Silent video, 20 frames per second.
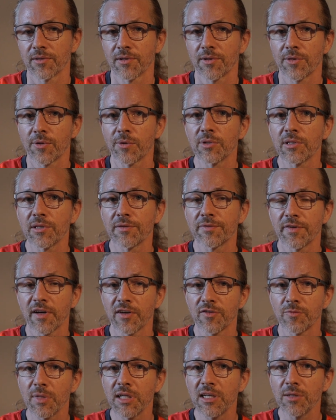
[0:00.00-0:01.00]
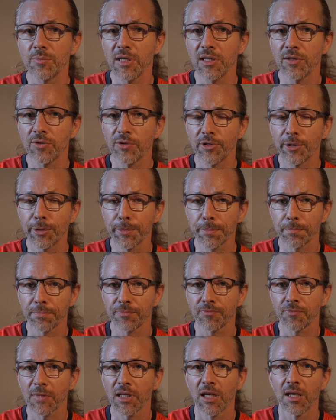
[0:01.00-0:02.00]
35mm
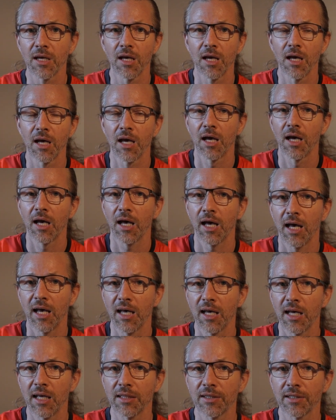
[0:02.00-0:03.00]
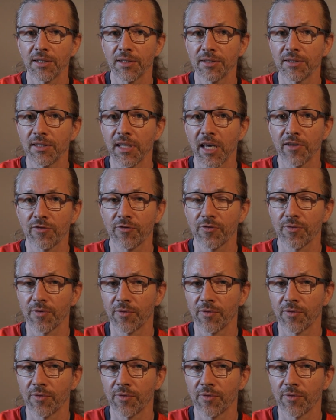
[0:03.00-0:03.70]
and the